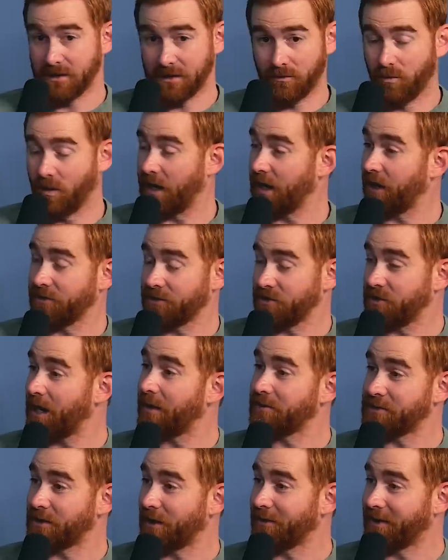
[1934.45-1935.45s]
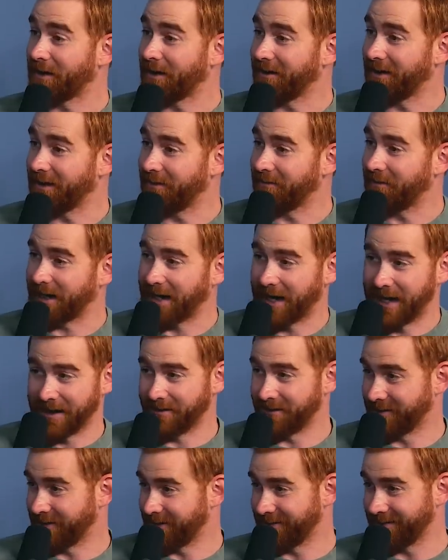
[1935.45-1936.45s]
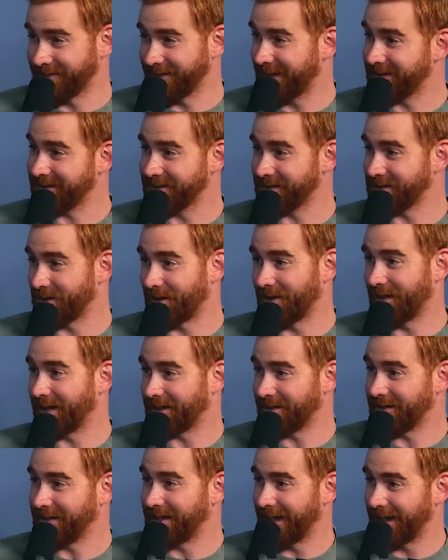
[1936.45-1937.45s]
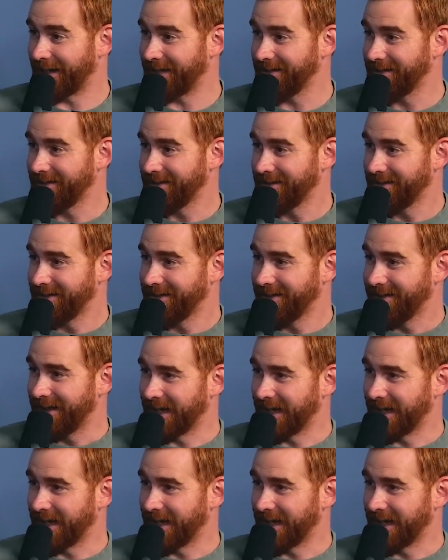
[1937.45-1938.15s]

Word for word: what other jobs are there? And I'm like, I don't know. This is all I could get. Yeah.